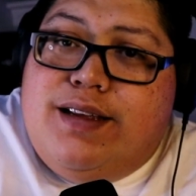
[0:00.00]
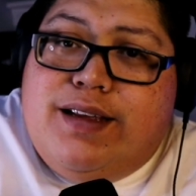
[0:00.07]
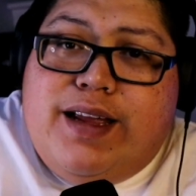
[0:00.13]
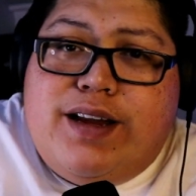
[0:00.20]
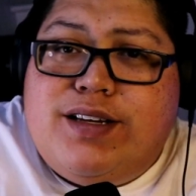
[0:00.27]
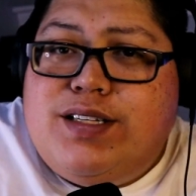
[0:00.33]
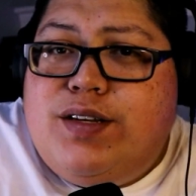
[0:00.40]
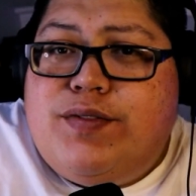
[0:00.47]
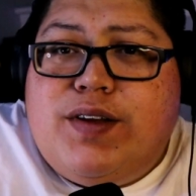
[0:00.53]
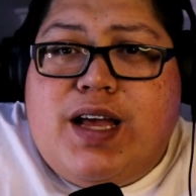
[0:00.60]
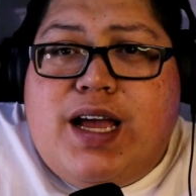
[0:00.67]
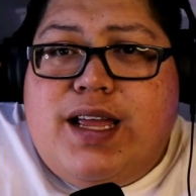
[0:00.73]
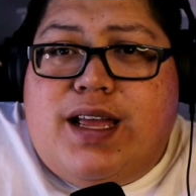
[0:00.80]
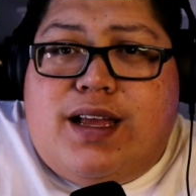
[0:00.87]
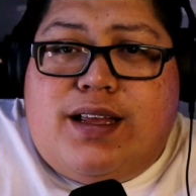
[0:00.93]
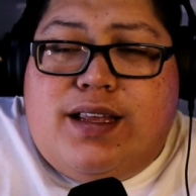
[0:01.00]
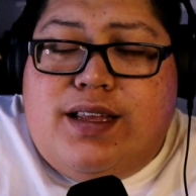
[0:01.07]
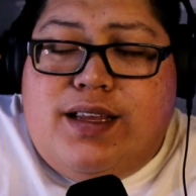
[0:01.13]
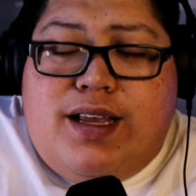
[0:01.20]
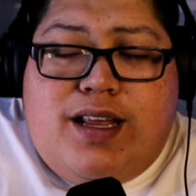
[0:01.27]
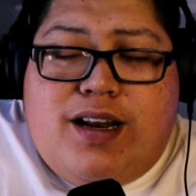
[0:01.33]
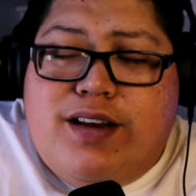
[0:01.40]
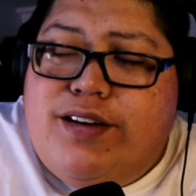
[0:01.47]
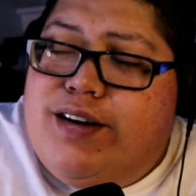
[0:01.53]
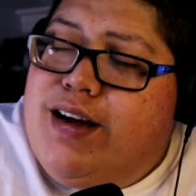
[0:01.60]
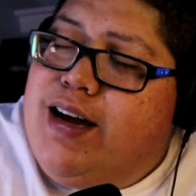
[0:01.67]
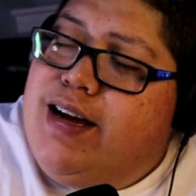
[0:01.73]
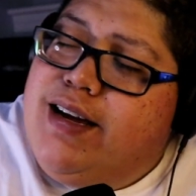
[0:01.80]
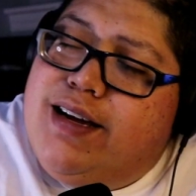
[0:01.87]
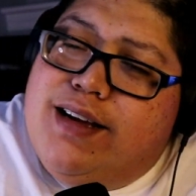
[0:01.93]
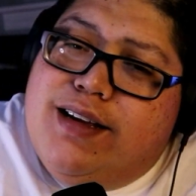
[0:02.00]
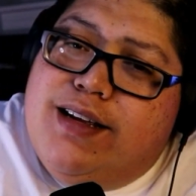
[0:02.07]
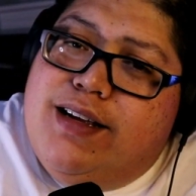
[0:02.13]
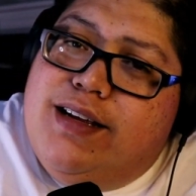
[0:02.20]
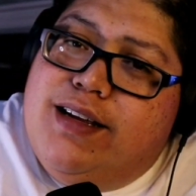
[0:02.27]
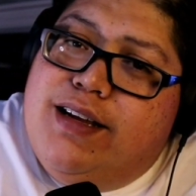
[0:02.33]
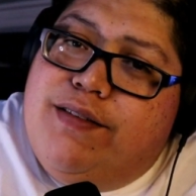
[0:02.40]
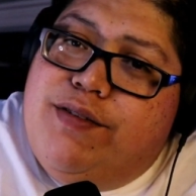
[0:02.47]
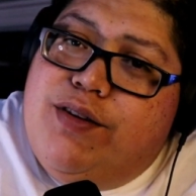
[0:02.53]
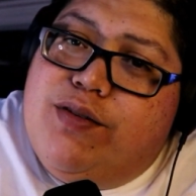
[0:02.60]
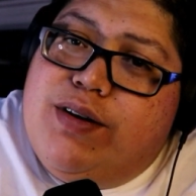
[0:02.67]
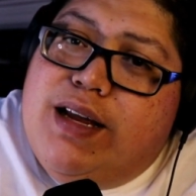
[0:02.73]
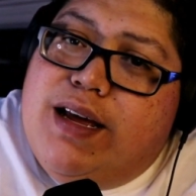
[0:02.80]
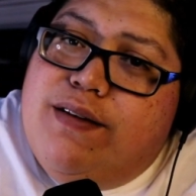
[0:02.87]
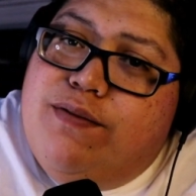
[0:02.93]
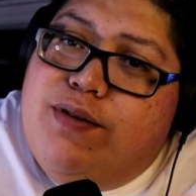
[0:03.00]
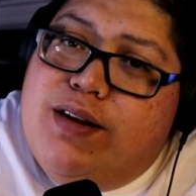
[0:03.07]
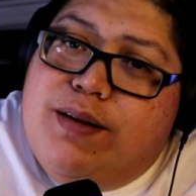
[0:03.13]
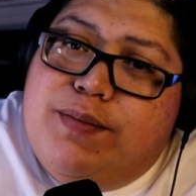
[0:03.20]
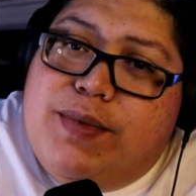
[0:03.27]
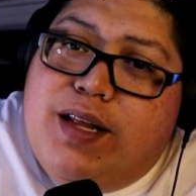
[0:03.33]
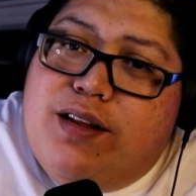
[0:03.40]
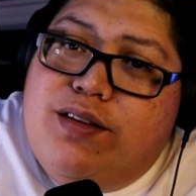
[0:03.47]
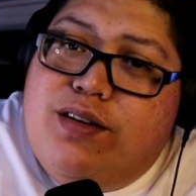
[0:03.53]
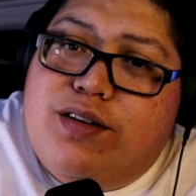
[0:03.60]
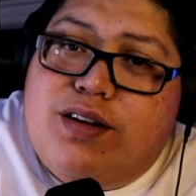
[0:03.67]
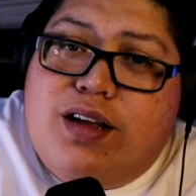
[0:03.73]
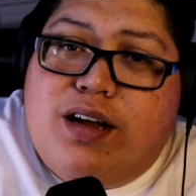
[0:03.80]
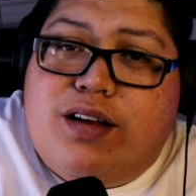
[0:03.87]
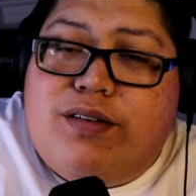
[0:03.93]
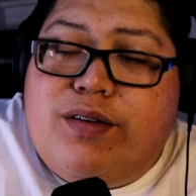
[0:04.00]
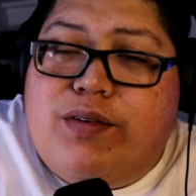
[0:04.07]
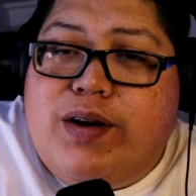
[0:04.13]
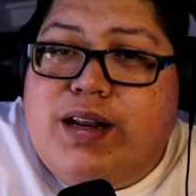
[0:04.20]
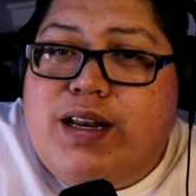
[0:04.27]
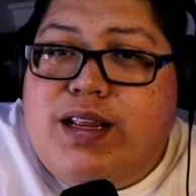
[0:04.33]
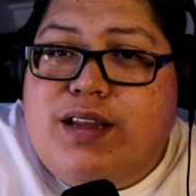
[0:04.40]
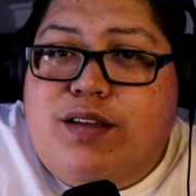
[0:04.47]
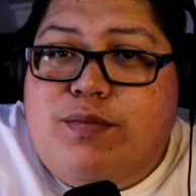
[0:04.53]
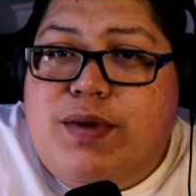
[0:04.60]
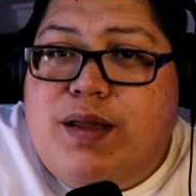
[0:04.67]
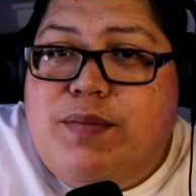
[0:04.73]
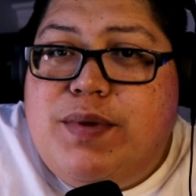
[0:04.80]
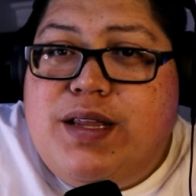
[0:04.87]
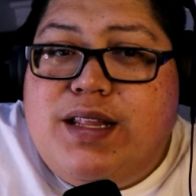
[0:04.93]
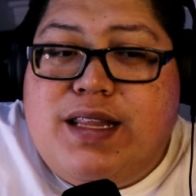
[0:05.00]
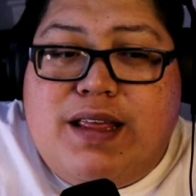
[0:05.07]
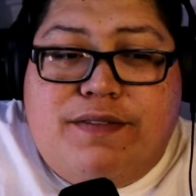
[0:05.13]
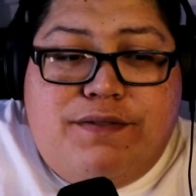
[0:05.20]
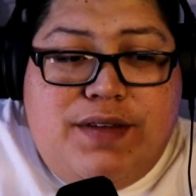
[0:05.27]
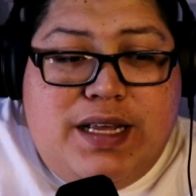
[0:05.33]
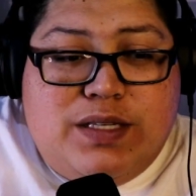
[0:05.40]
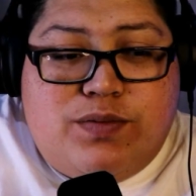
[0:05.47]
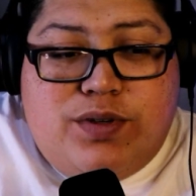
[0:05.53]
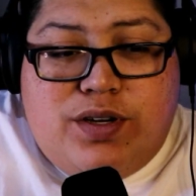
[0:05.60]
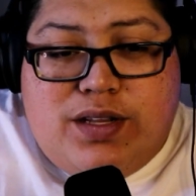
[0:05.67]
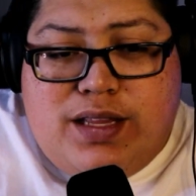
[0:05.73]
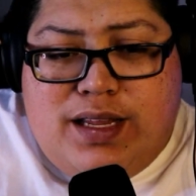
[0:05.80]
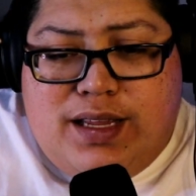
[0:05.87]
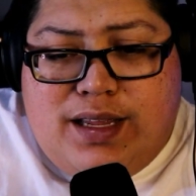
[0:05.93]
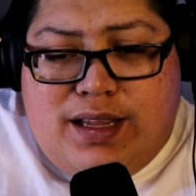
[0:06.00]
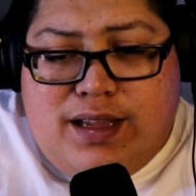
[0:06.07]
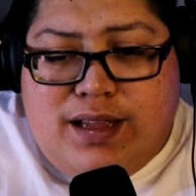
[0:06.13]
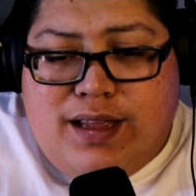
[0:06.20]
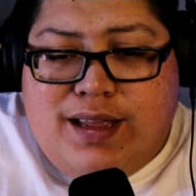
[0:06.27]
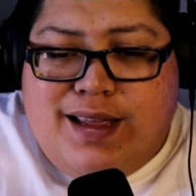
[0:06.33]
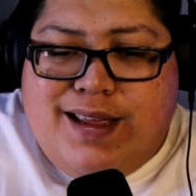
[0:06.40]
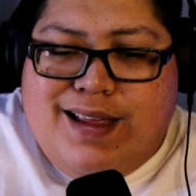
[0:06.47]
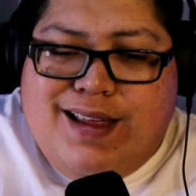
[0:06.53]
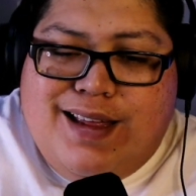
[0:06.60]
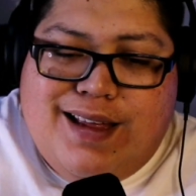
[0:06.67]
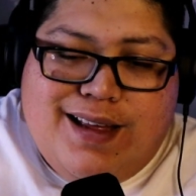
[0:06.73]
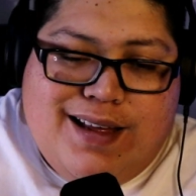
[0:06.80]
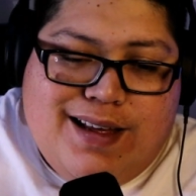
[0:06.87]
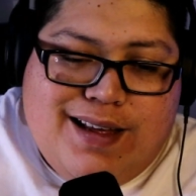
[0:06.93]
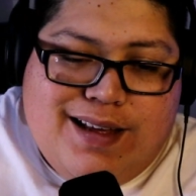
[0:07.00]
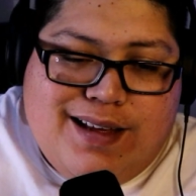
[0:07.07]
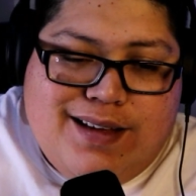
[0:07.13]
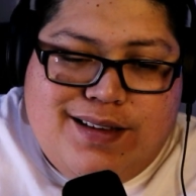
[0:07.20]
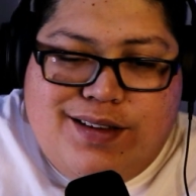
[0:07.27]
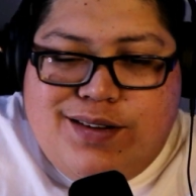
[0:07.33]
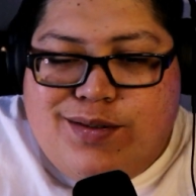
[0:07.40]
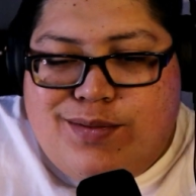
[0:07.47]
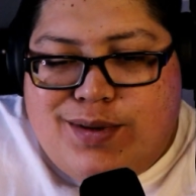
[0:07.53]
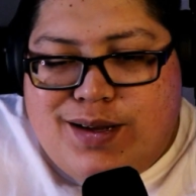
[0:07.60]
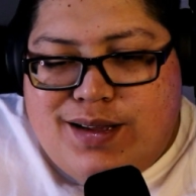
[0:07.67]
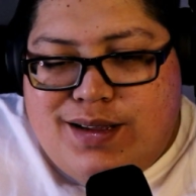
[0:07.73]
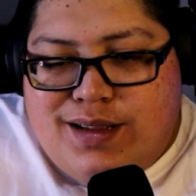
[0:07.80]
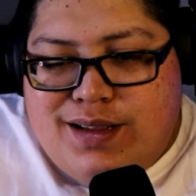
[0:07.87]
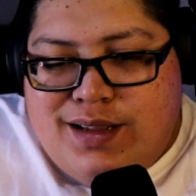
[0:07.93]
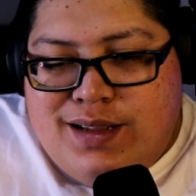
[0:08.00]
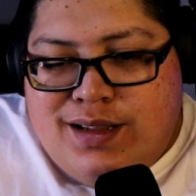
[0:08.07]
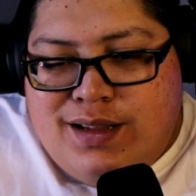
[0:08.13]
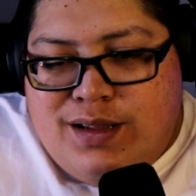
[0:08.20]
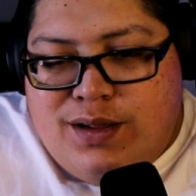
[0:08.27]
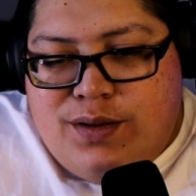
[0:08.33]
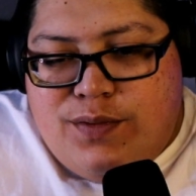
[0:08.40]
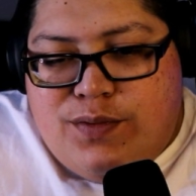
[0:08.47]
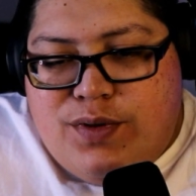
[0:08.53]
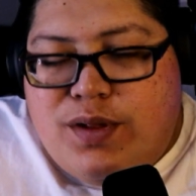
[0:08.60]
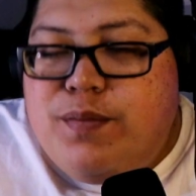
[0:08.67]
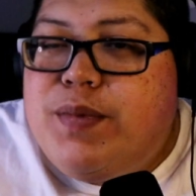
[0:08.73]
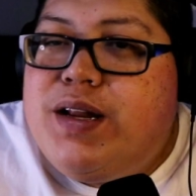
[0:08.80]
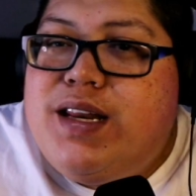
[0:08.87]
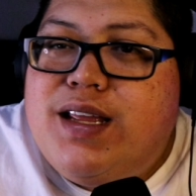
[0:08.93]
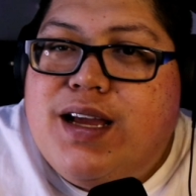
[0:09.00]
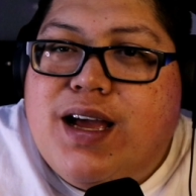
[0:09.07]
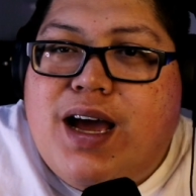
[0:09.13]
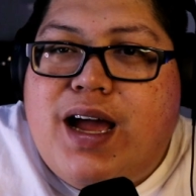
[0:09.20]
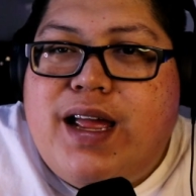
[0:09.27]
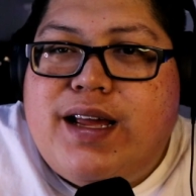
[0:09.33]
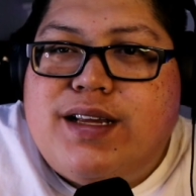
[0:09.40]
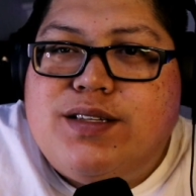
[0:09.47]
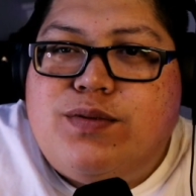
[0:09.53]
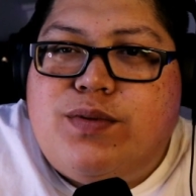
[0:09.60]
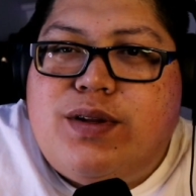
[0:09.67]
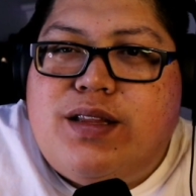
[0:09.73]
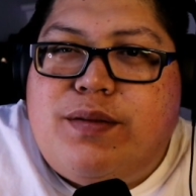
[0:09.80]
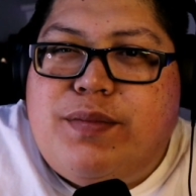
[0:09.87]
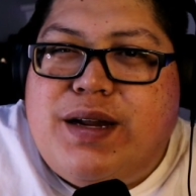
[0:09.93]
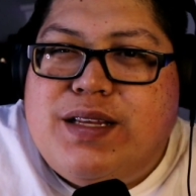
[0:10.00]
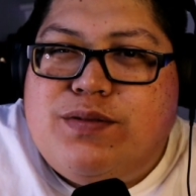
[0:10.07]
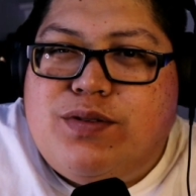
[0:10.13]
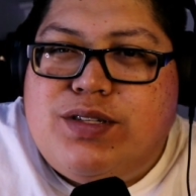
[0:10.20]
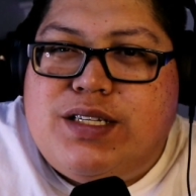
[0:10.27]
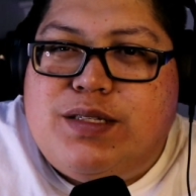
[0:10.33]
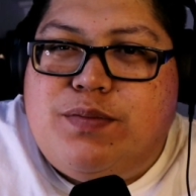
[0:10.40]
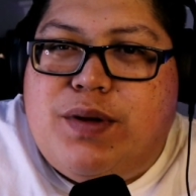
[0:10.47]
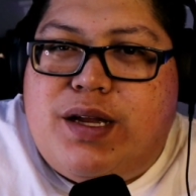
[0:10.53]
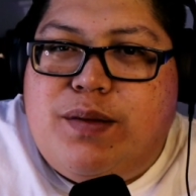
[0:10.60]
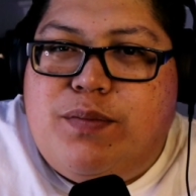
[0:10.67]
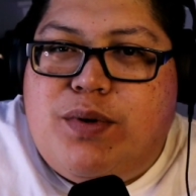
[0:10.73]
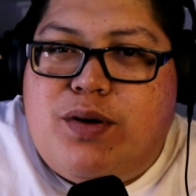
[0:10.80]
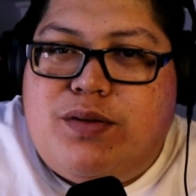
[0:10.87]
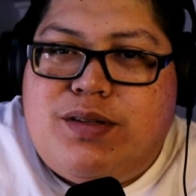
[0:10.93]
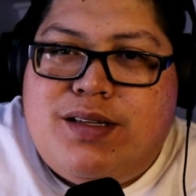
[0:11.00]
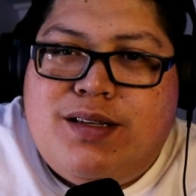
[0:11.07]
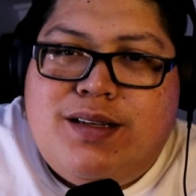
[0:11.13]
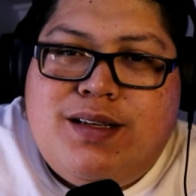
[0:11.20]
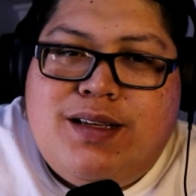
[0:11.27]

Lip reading: Get yourself a kayak. Get on your kayak. If you don't have one, I'm telling you, you're not going to regret it. You may be in that phase where you're thinking, you know what? For the money a kayak is worth, I might as well just buy a boat.